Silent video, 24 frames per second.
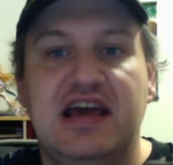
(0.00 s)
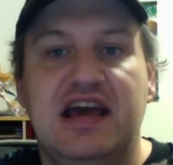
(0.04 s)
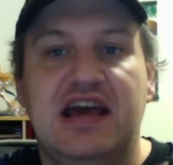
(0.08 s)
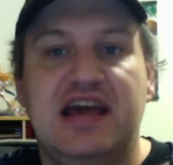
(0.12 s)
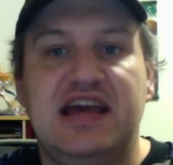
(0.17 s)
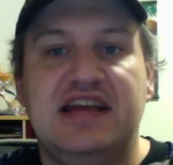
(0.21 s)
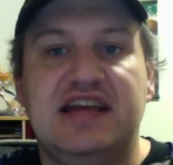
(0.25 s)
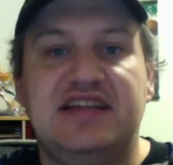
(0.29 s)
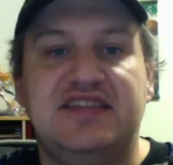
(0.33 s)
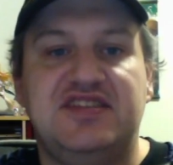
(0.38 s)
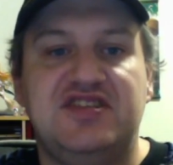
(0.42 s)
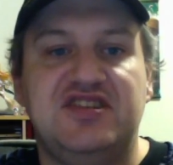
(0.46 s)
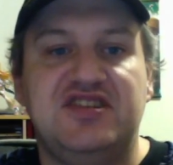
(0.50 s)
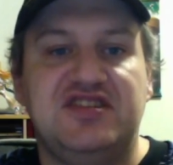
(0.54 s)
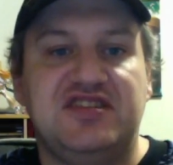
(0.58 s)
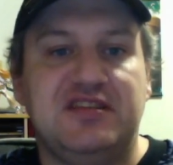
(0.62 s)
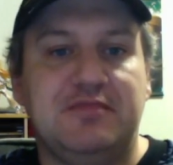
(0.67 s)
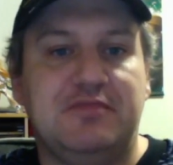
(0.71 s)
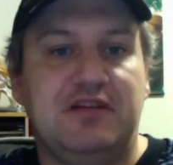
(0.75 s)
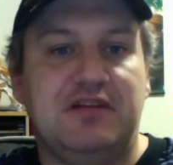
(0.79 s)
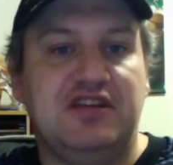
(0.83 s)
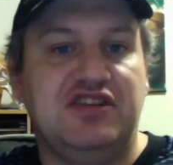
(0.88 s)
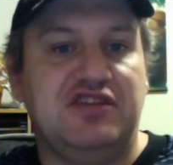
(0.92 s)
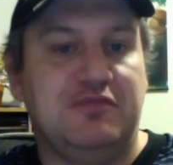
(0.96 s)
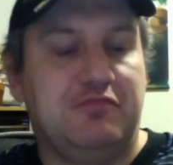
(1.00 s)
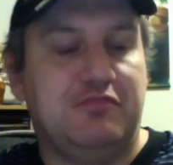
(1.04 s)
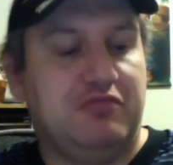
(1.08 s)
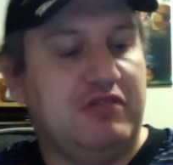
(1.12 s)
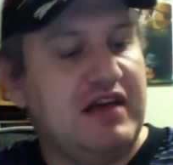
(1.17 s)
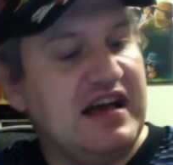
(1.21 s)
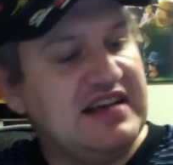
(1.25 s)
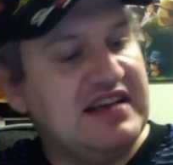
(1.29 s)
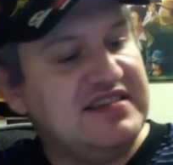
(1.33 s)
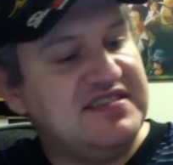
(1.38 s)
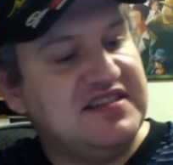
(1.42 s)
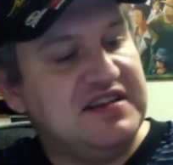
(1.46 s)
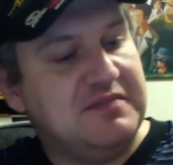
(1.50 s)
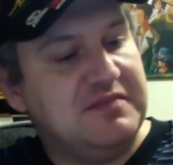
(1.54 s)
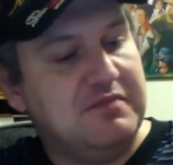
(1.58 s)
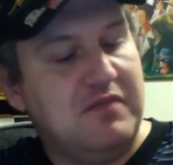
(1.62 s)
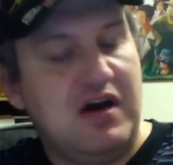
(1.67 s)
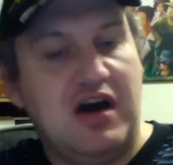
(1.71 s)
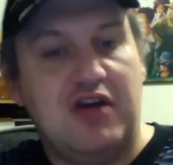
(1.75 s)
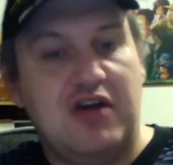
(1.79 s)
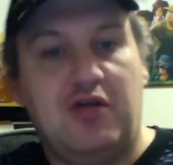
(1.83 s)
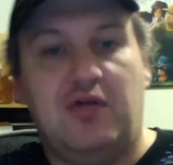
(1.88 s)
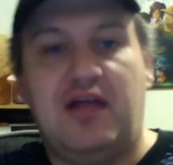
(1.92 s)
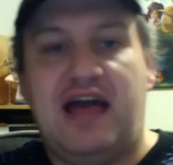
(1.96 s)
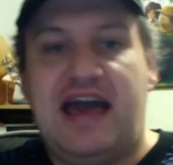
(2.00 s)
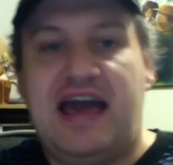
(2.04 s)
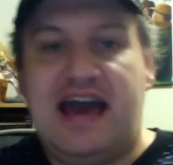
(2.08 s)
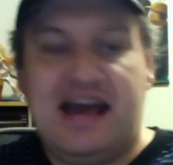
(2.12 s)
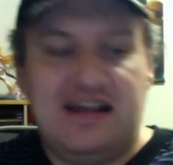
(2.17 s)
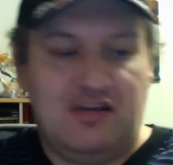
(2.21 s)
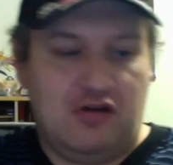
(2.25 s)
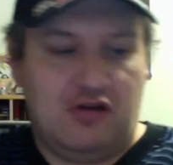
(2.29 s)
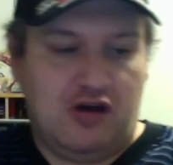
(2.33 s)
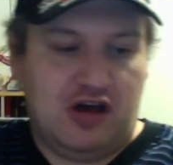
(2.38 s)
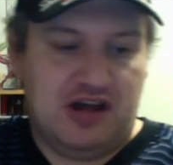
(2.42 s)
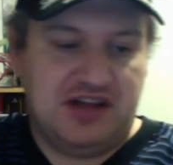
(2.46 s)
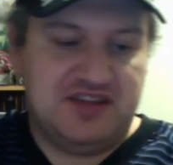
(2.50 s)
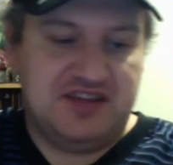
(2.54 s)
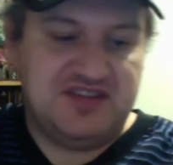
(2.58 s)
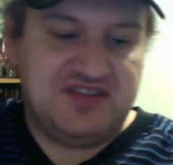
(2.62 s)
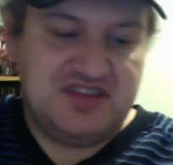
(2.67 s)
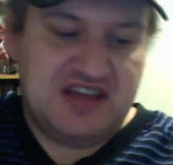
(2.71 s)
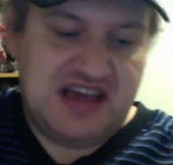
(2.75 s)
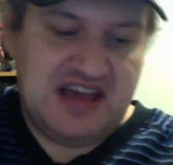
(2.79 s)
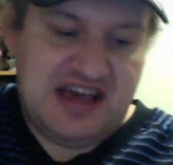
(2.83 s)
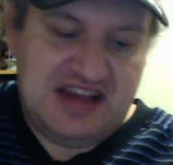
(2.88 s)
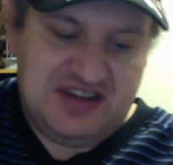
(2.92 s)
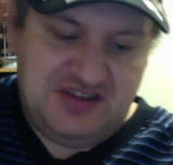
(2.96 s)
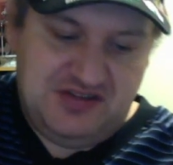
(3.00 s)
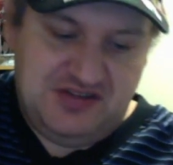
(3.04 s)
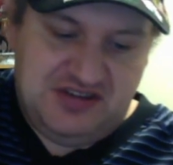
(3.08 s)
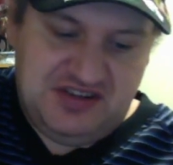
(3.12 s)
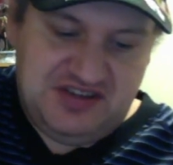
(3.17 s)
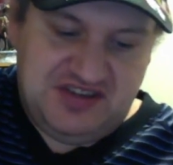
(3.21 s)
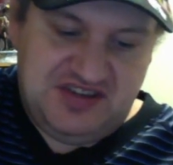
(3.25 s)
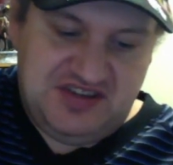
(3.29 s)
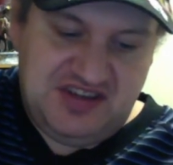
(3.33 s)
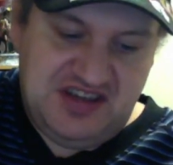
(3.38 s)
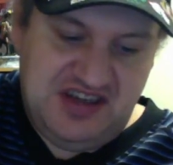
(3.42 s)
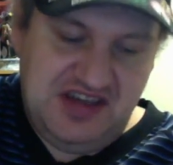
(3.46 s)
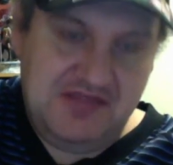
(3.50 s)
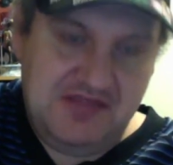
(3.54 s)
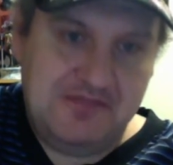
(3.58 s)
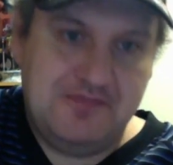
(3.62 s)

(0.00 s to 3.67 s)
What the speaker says: It's just a bunch of plastic model add-ons, as you can see,